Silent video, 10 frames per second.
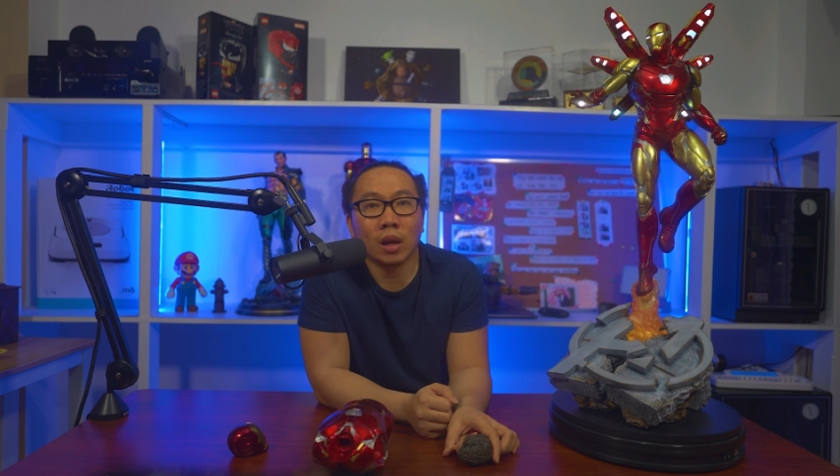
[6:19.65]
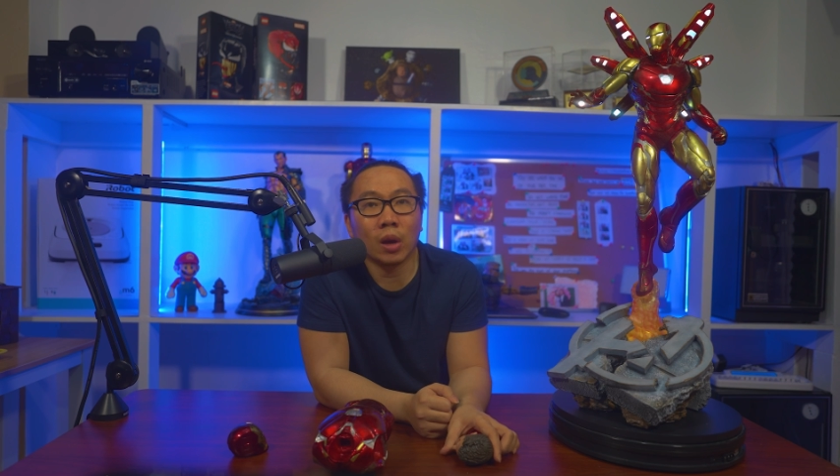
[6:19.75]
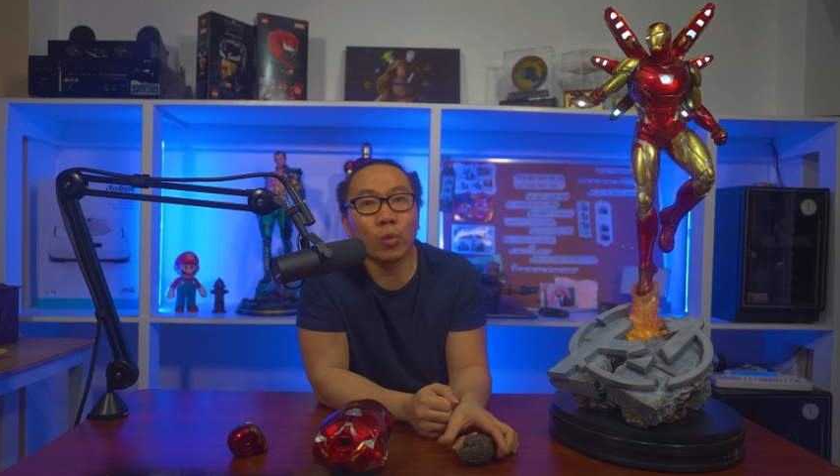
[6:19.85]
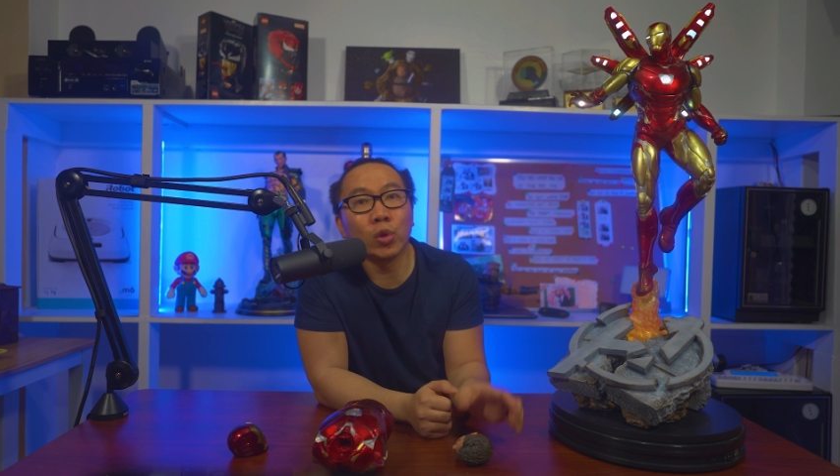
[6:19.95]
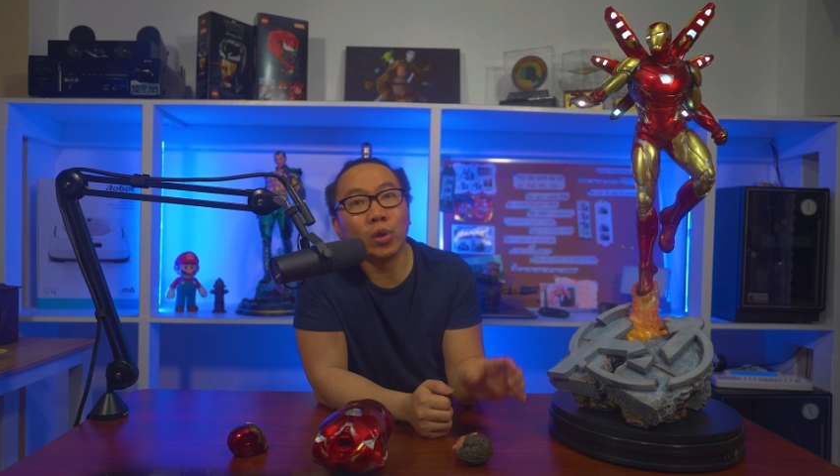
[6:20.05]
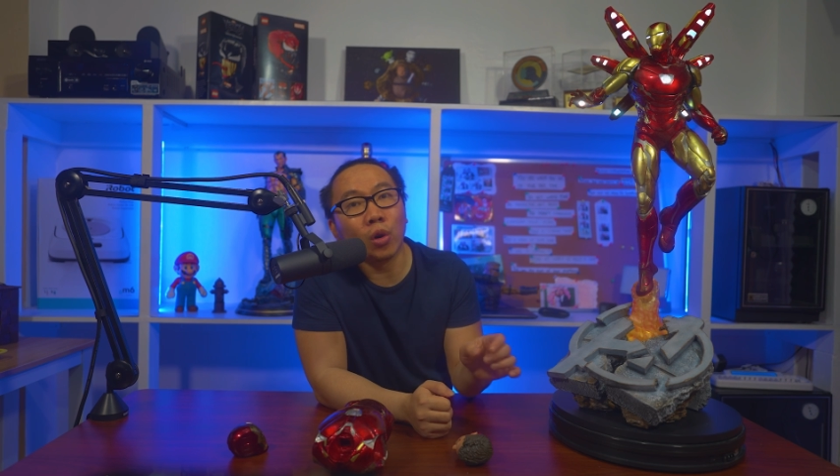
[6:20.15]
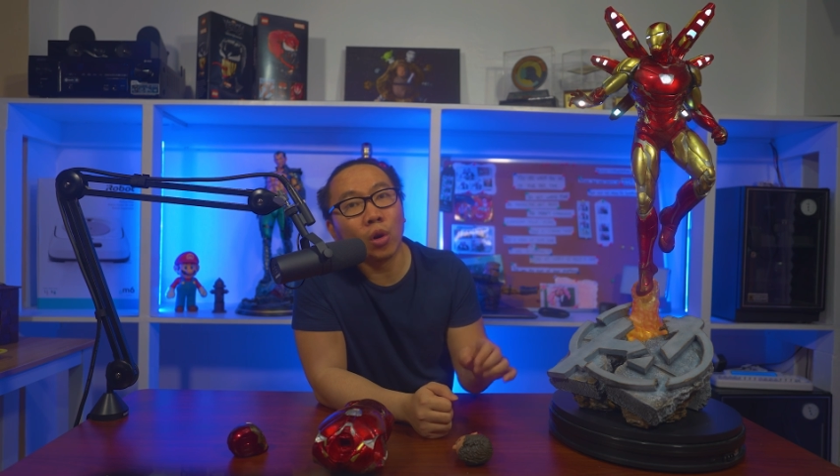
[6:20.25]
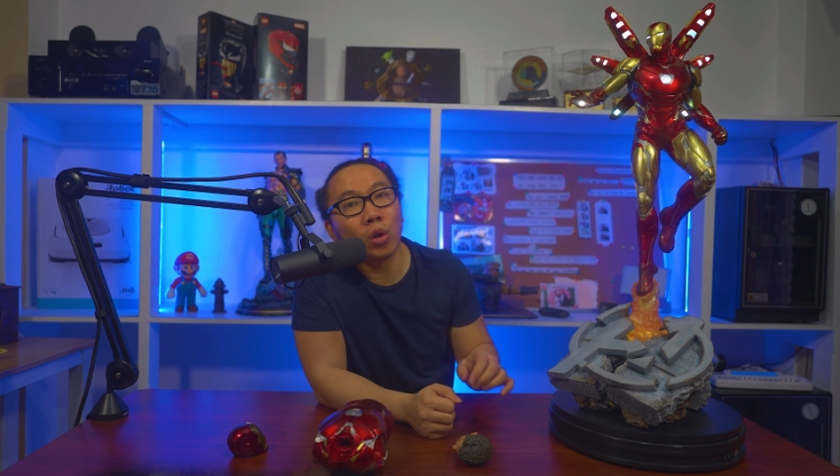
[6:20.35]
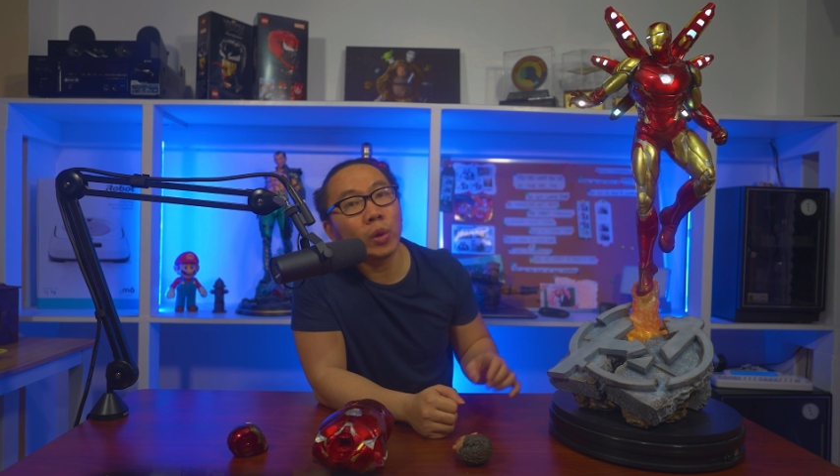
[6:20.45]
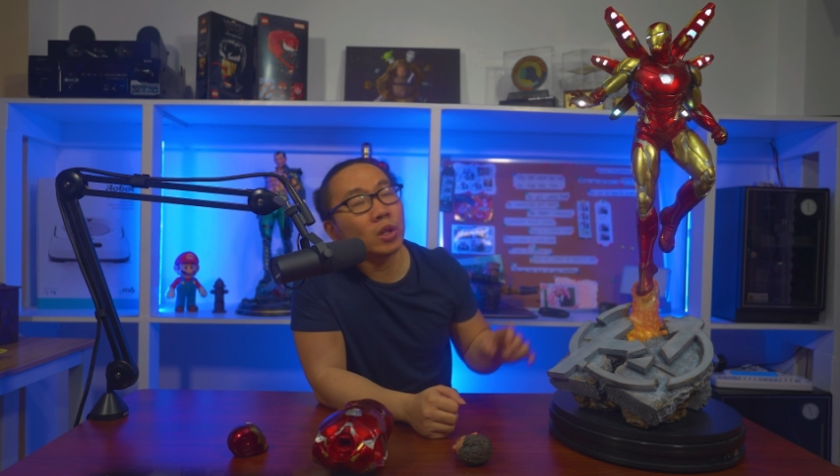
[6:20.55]
I would
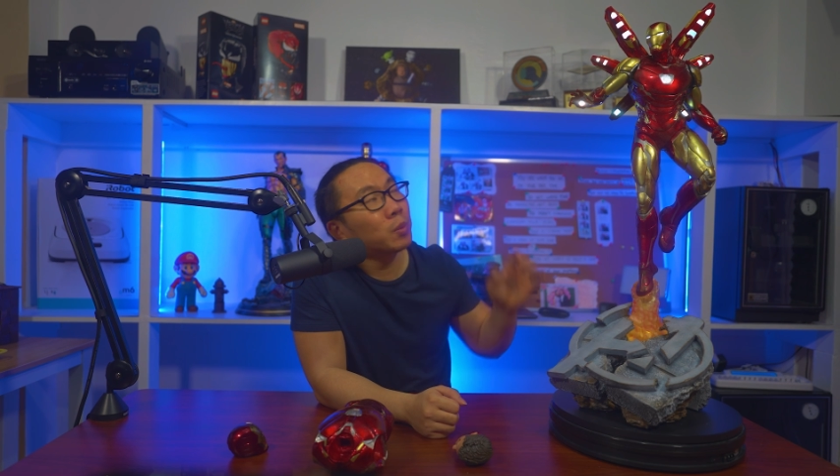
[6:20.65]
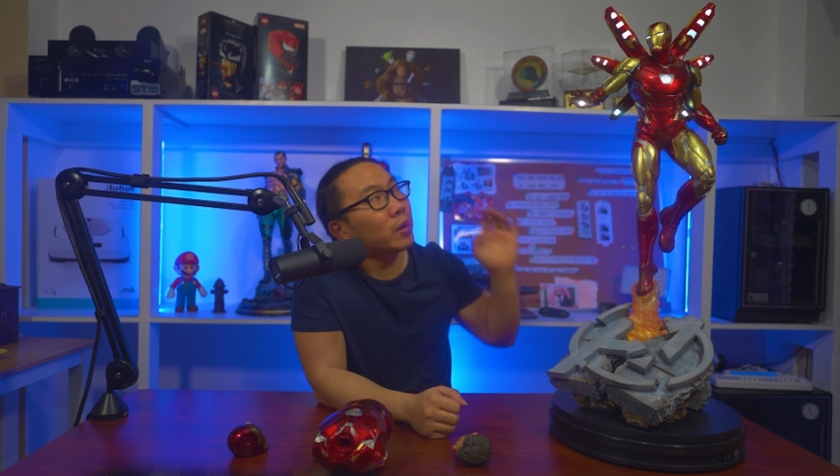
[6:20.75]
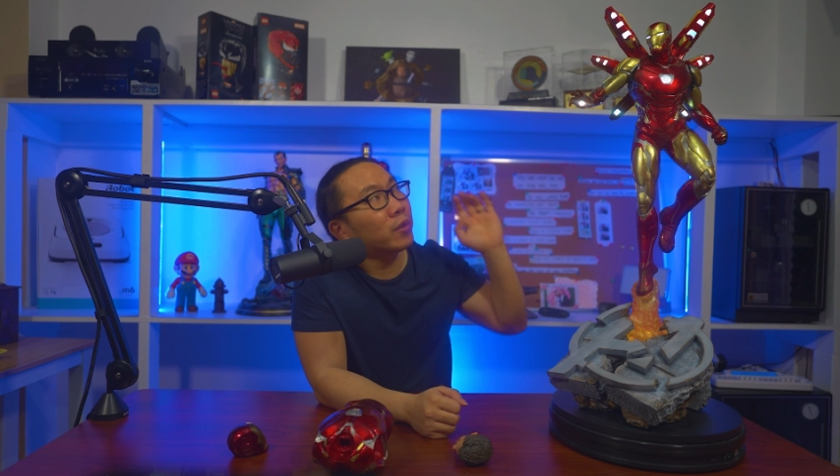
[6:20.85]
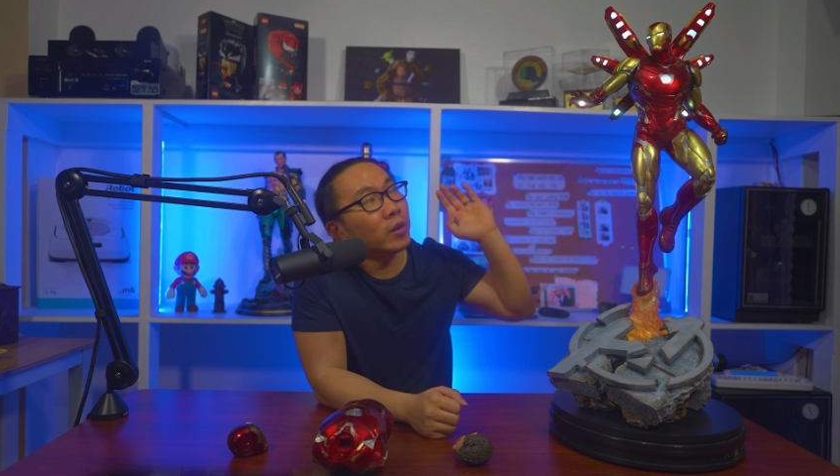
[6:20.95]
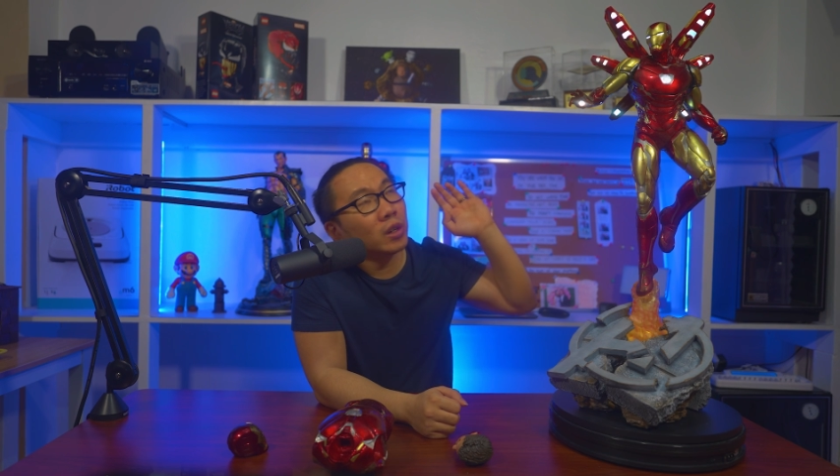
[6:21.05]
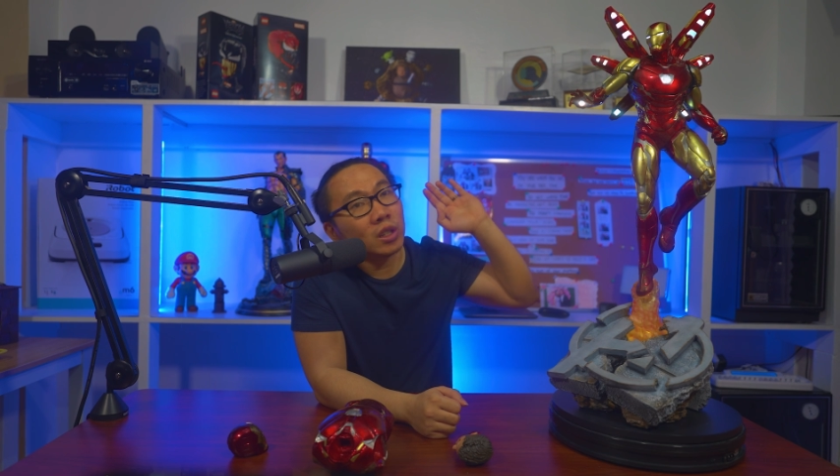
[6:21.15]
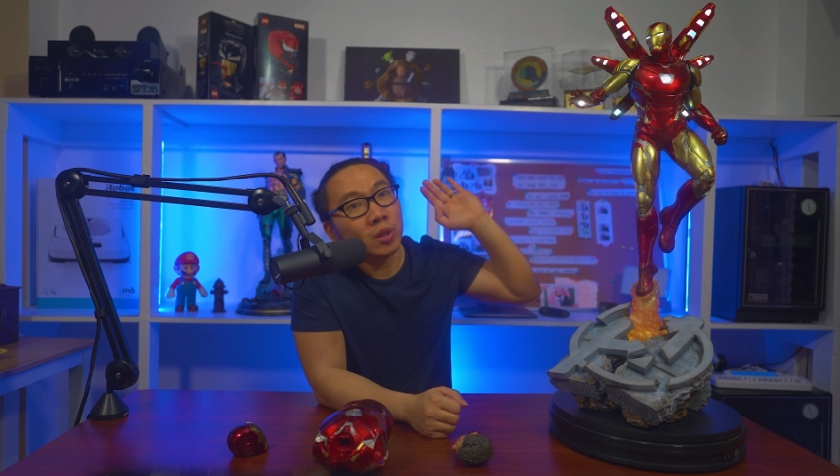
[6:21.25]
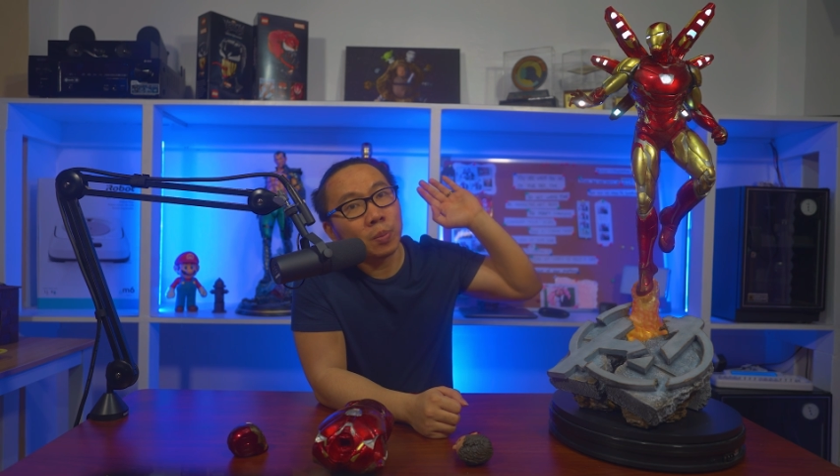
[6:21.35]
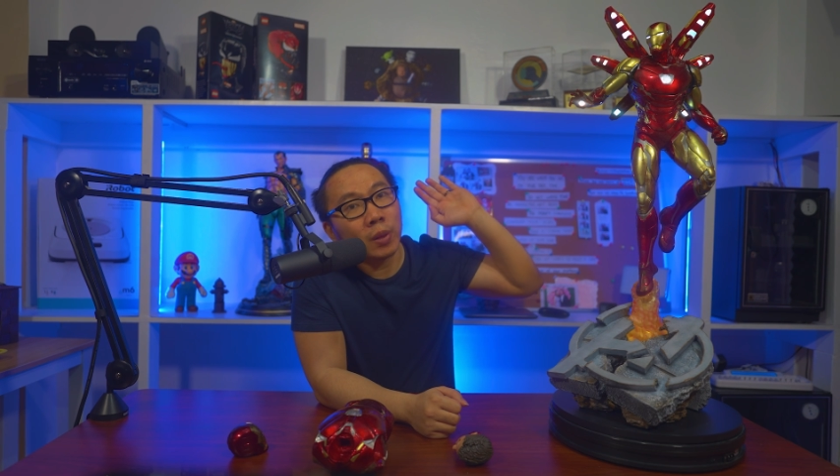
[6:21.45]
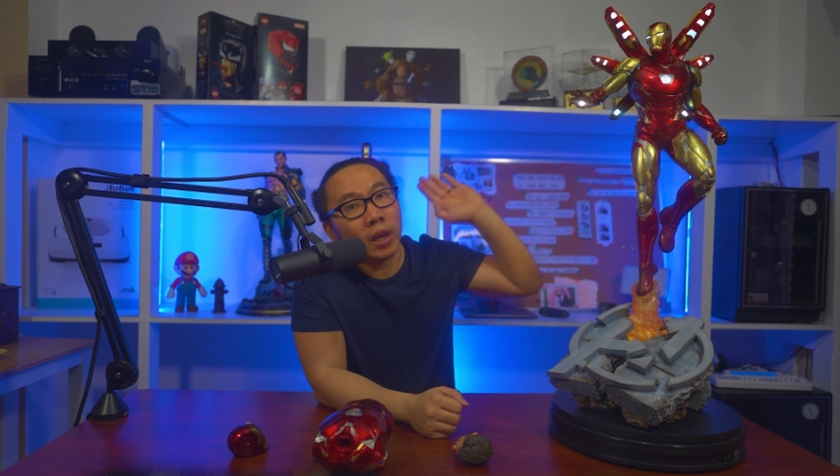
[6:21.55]
always prefer
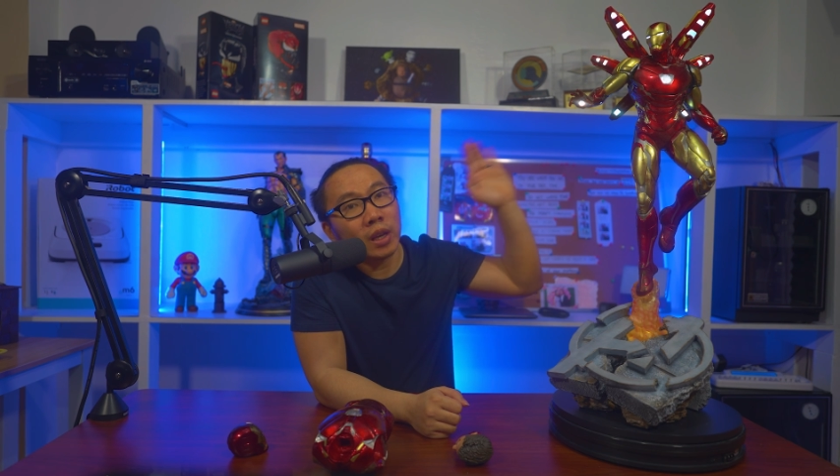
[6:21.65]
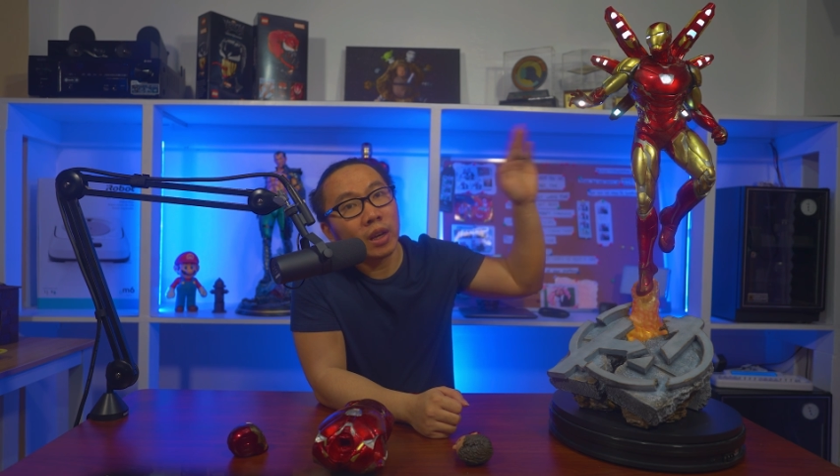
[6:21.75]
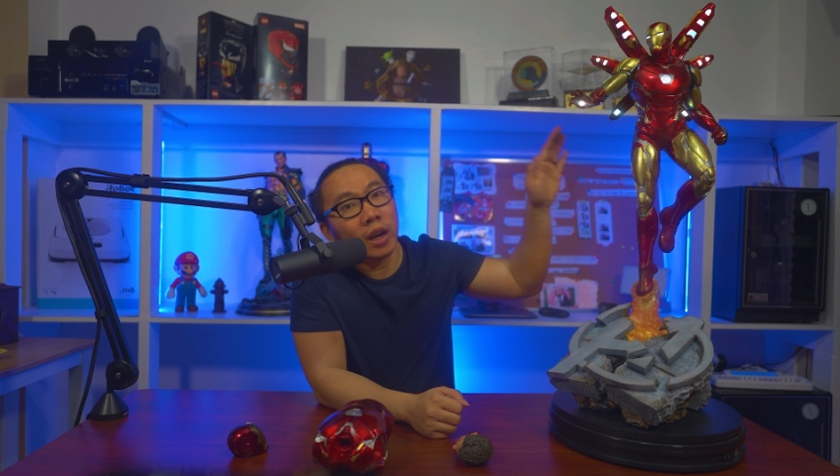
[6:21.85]
displaying